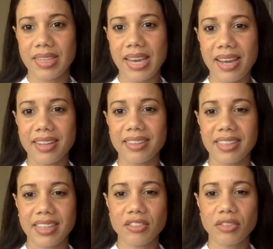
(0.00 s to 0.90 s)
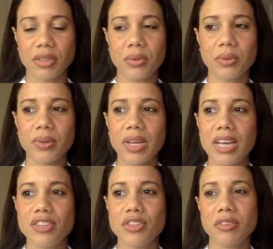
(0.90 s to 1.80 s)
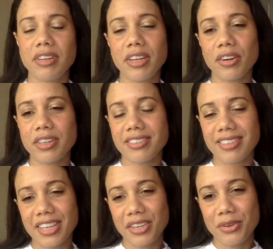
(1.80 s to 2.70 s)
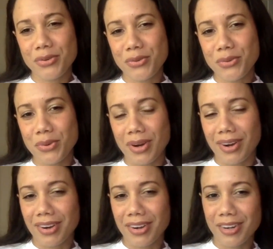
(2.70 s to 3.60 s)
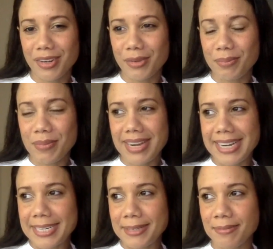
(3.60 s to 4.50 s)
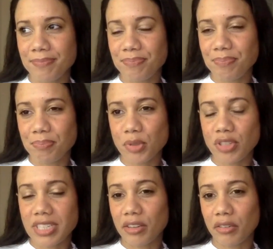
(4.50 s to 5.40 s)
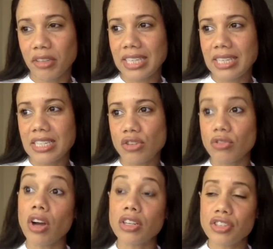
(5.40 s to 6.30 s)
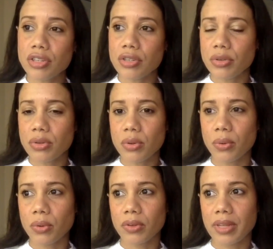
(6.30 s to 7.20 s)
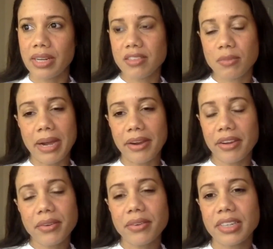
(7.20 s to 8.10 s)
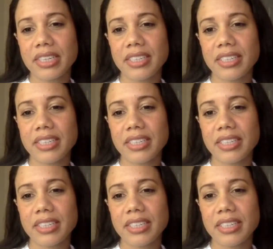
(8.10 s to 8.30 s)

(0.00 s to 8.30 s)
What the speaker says: Yeah, that's really cool. Do you have any artists that you are, particularly drawn to or that inspire you?